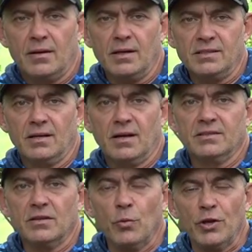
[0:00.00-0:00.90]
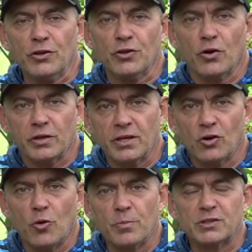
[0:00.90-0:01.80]
I'd say, guys, when you're targeting
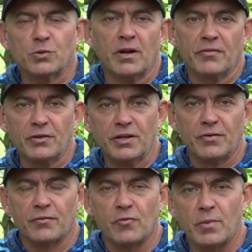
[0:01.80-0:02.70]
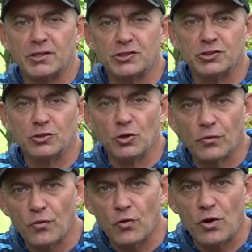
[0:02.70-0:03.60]
Kob, there's quite a few different formations to
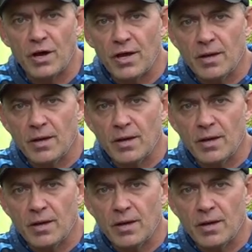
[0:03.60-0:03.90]
look for,